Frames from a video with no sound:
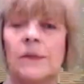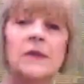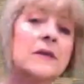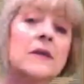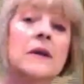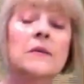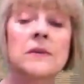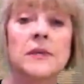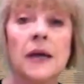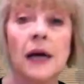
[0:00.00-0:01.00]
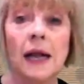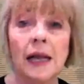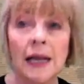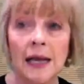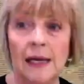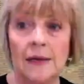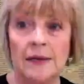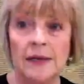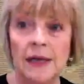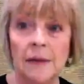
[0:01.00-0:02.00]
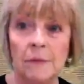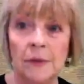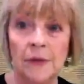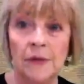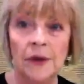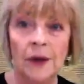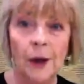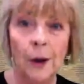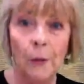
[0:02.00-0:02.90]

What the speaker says: But don't let it bother